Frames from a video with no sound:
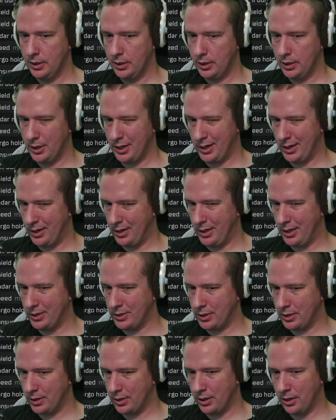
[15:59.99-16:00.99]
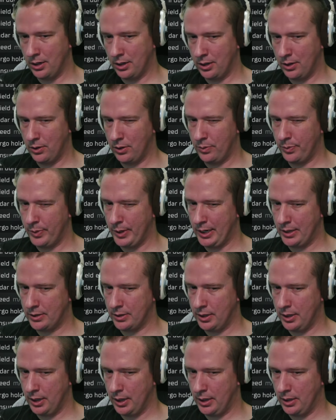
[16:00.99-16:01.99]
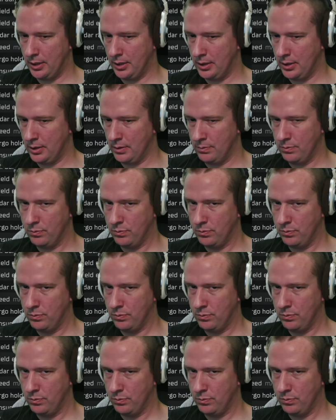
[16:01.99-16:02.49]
You get a decent cargo capacity and